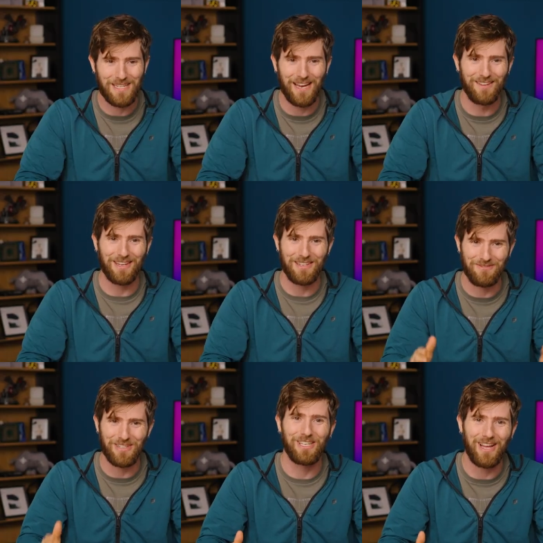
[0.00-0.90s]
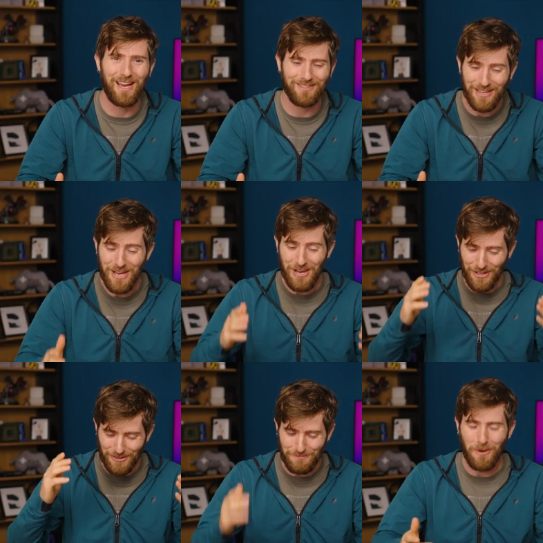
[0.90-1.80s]
because I didn't realize
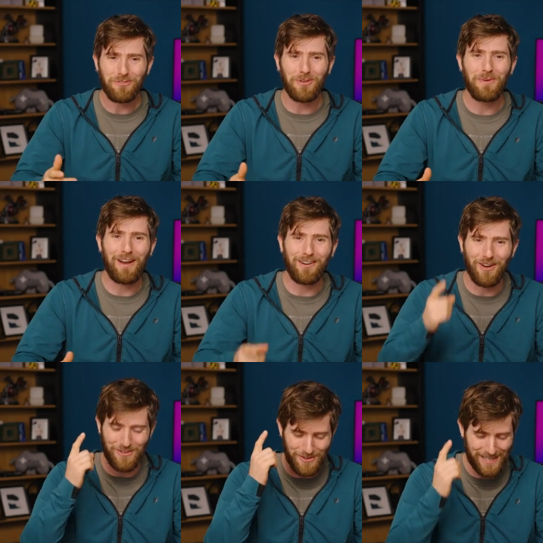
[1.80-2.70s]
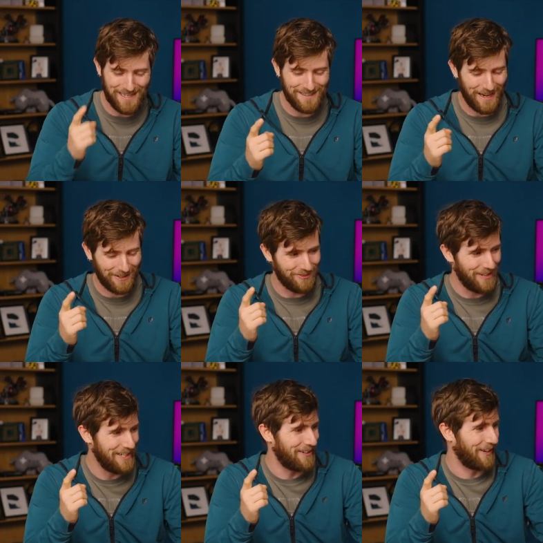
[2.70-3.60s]
you're supposed to wear it on your index
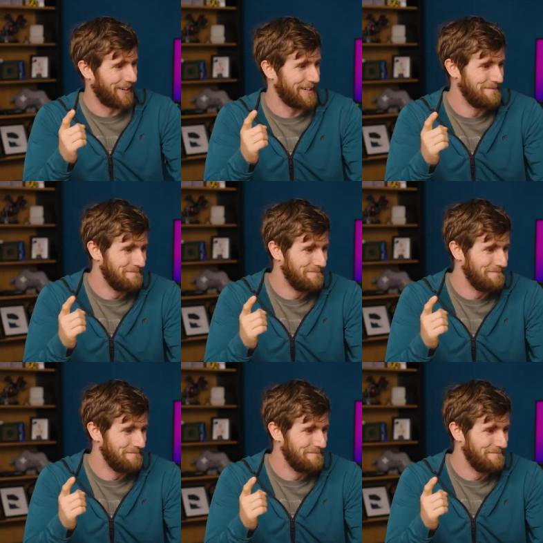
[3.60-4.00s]
finger.